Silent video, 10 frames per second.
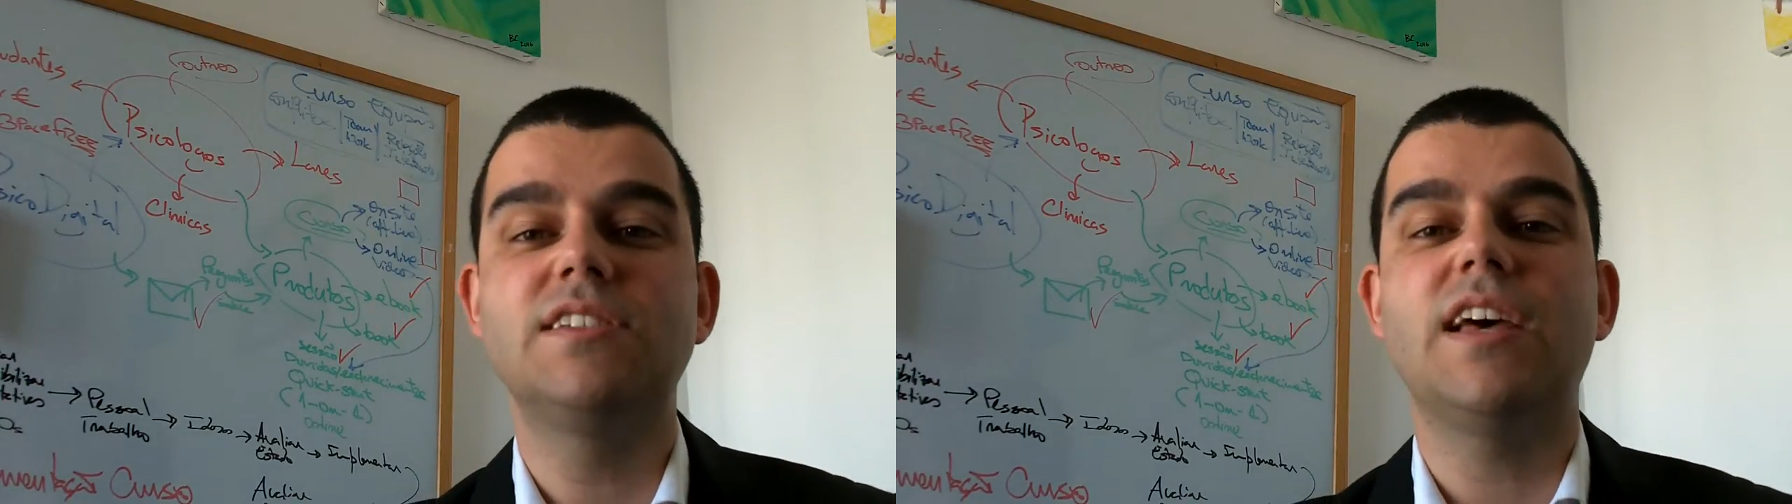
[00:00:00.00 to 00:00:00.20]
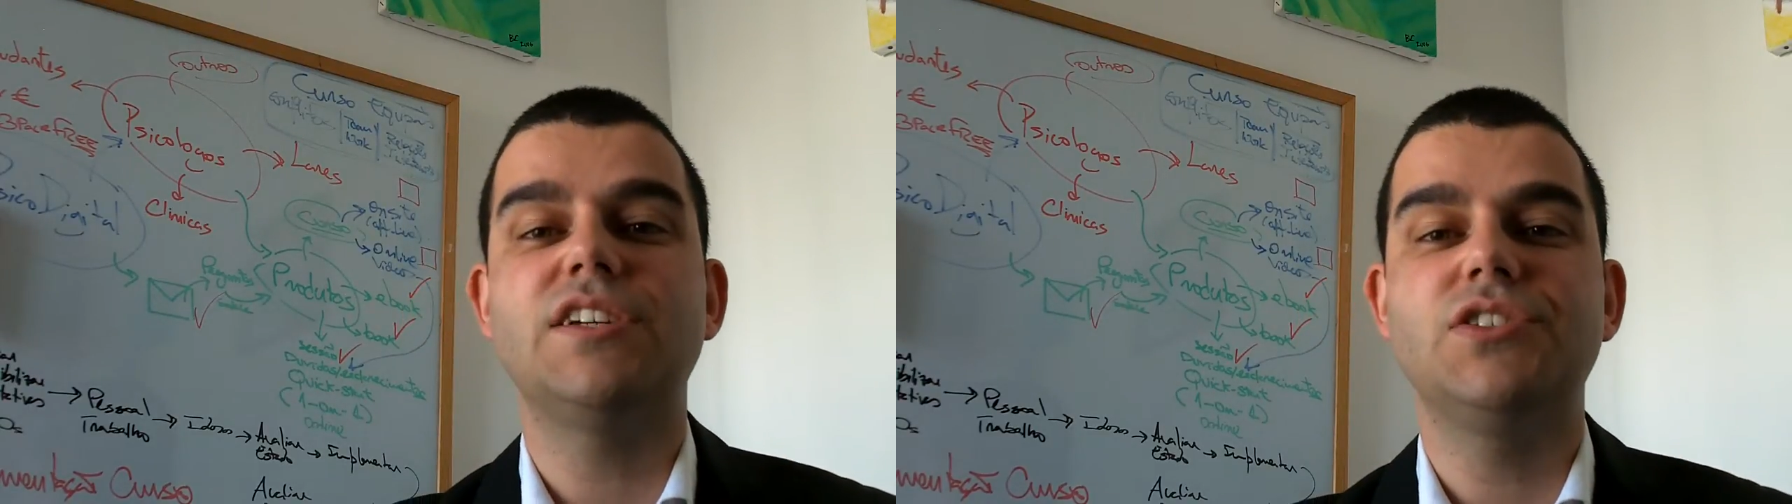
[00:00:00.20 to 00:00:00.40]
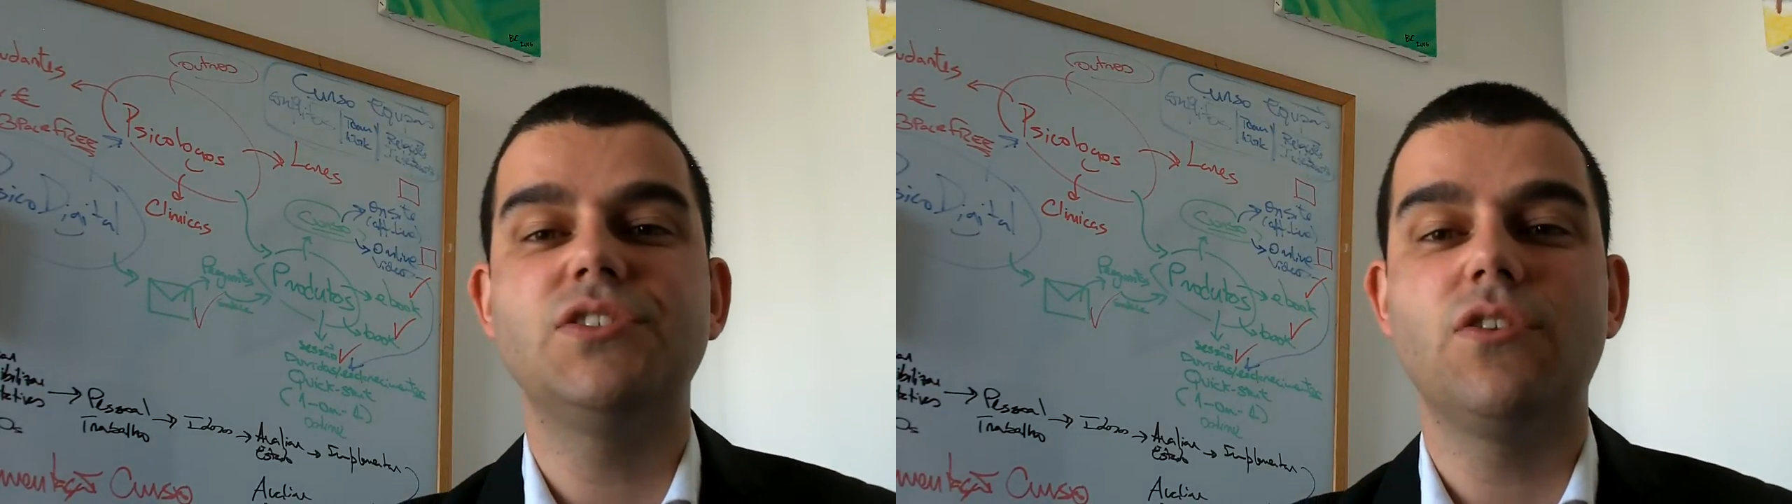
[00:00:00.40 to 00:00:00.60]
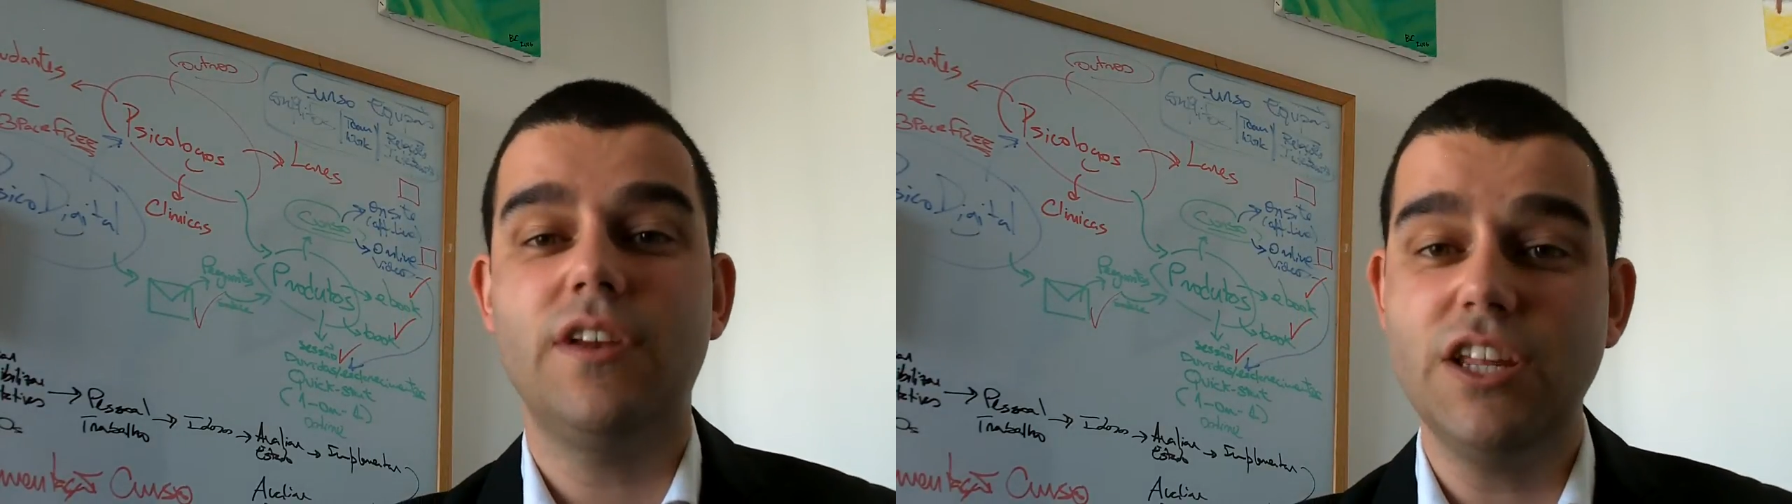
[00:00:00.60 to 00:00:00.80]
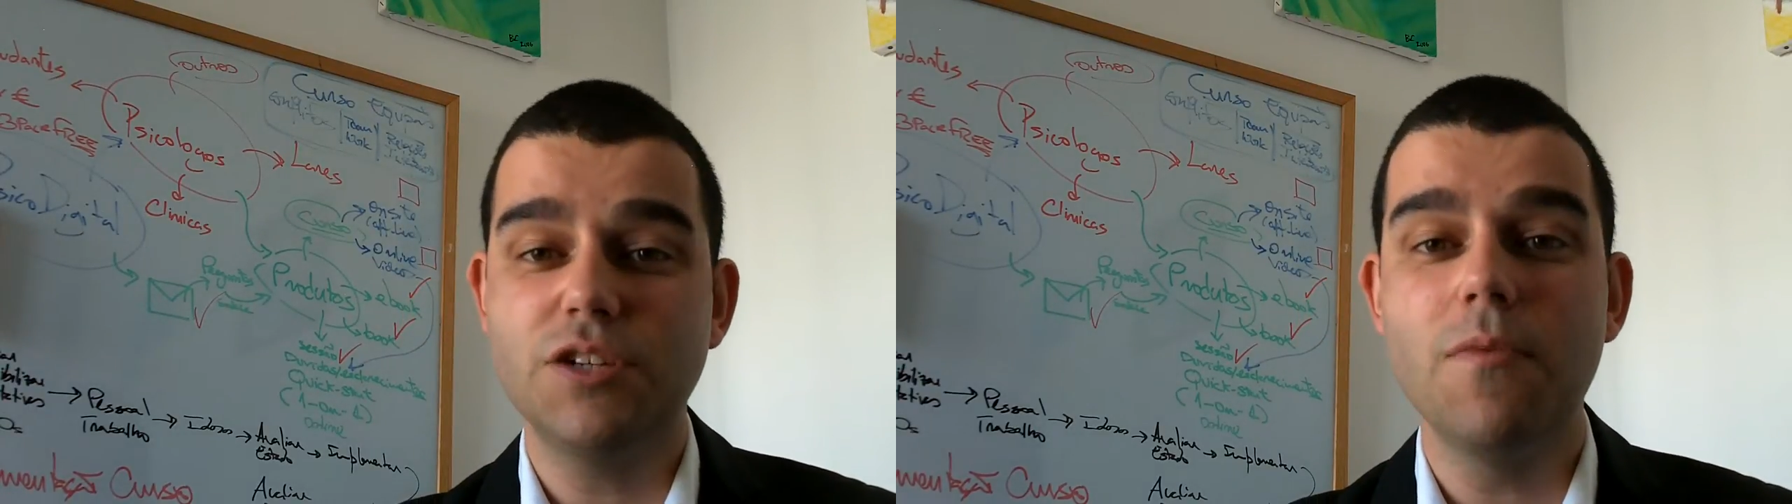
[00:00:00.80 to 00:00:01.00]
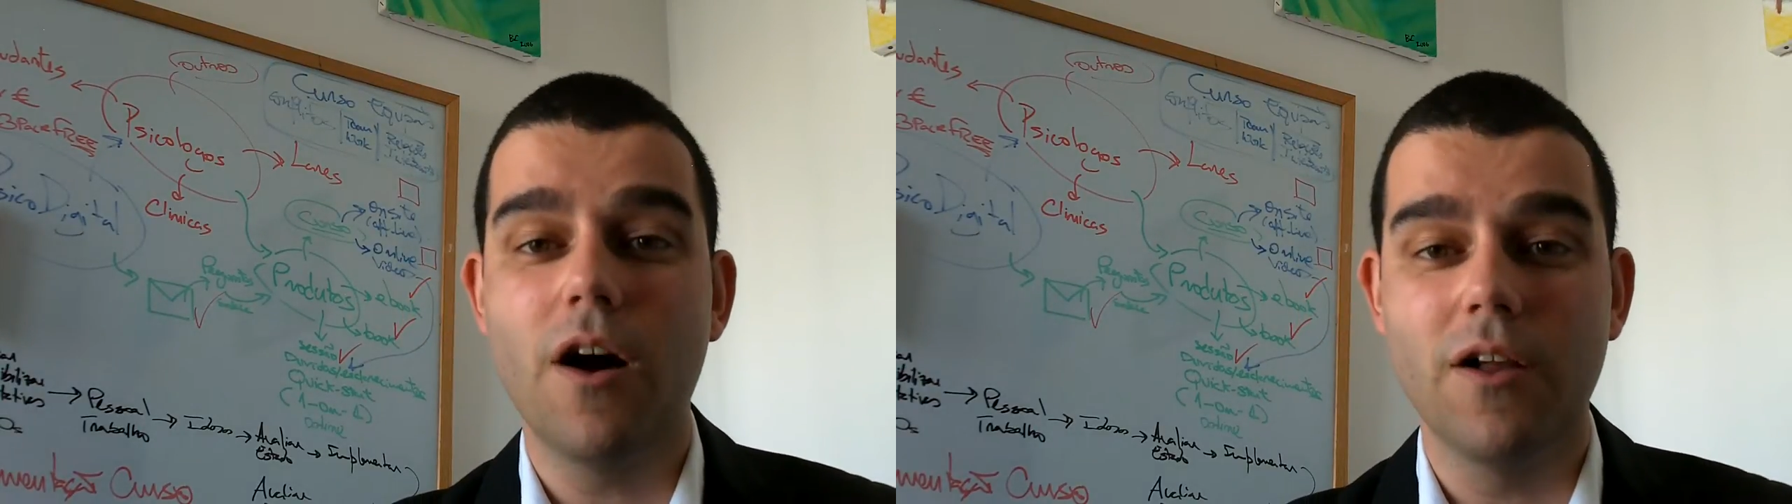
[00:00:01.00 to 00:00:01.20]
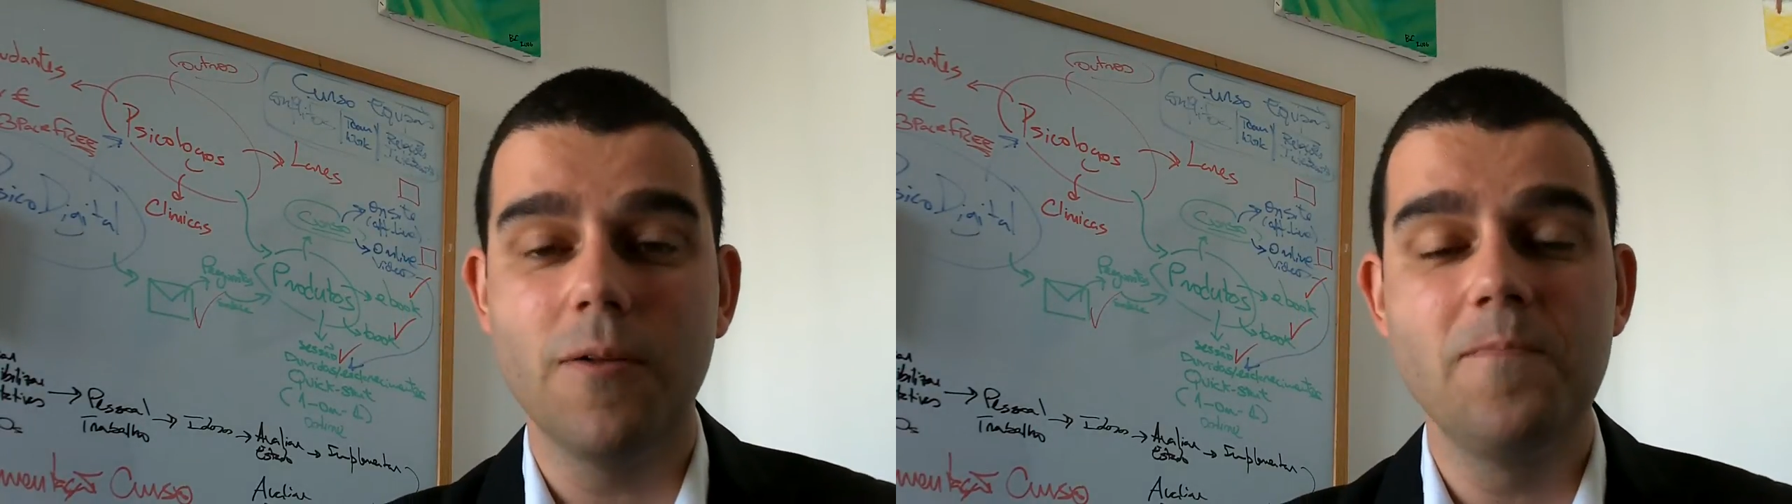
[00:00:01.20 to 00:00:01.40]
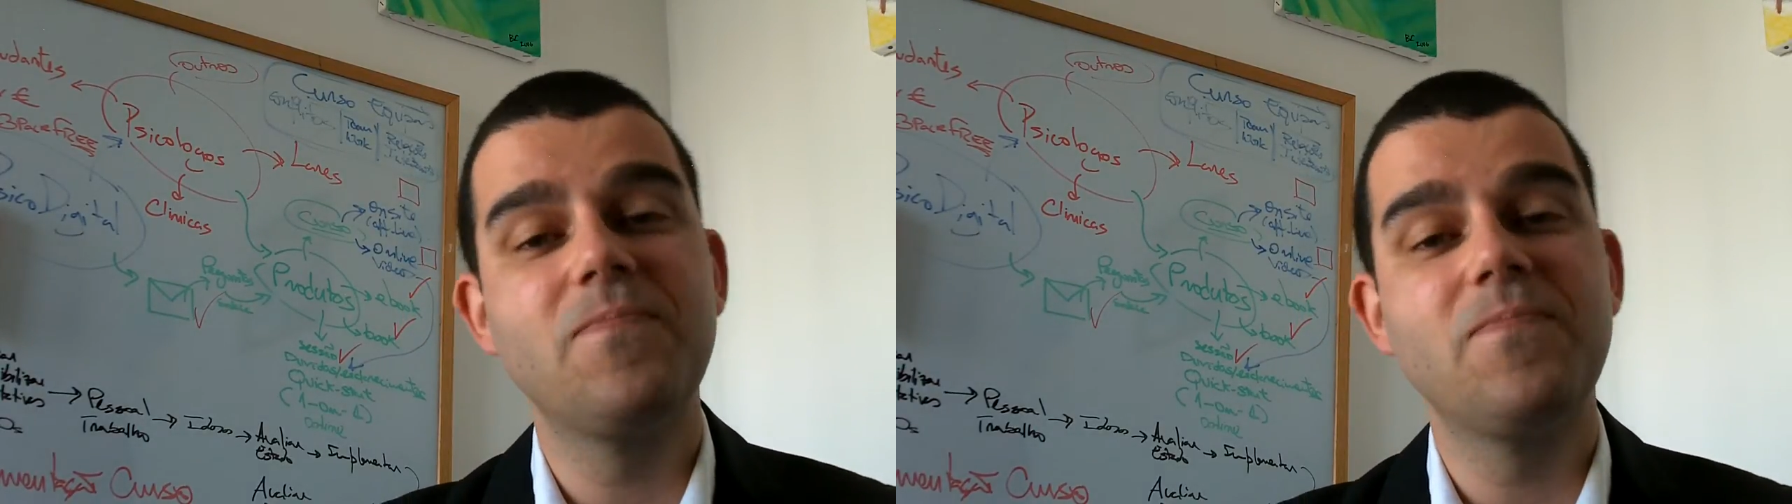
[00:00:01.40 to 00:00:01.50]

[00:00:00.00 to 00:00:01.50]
sessions on each model.